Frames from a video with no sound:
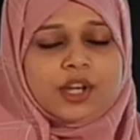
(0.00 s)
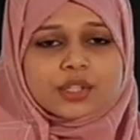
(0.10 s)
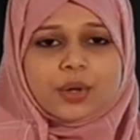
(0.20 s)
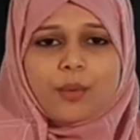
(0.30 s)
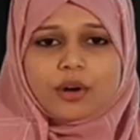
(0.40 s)

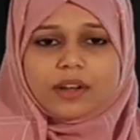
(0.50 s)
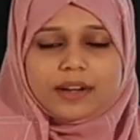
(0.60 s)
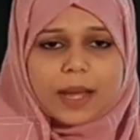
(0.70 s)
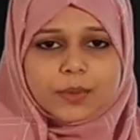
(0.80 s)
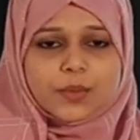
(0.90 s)
So water
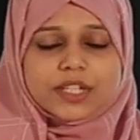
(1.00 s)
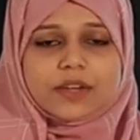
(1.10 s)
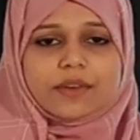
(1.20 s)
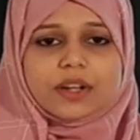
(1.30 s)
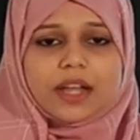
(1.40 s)
taps,
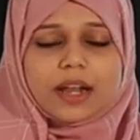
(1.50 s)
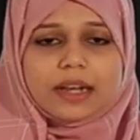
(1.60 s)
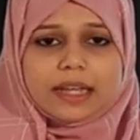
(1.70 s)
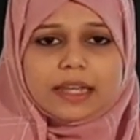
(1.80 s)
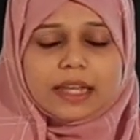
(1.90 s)
whichever they are
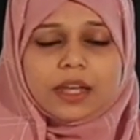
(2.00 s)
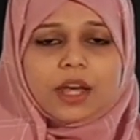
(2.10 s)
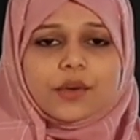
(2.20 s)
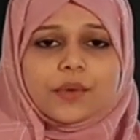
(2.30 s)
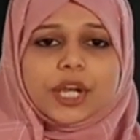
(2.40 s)
leaking,
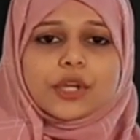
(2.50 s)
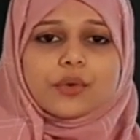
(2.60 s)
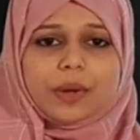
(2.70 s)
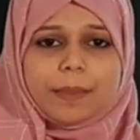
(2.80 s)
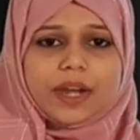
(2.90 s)
we need to
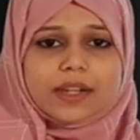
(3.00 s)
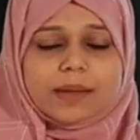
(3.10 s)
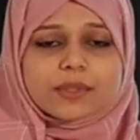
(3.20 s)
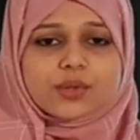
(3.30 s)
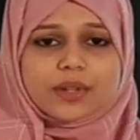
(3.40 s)
repair
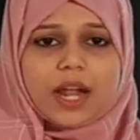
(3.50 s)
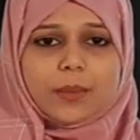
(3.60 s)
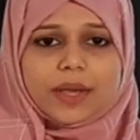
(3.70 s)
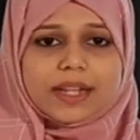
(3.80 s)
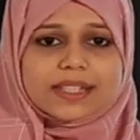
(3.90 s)
them so that
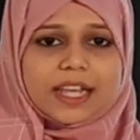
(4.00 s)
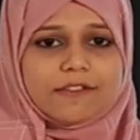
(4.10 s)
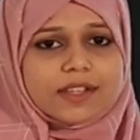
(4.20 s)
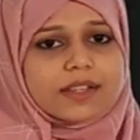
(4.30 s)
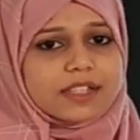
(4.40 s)
we can
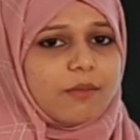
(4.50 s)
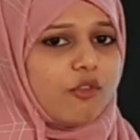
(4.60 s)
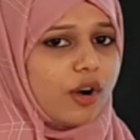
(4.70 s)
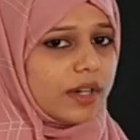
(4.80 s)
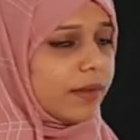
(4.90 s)
save some
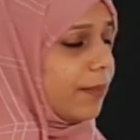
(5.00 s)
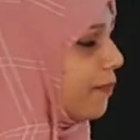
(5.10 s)
water.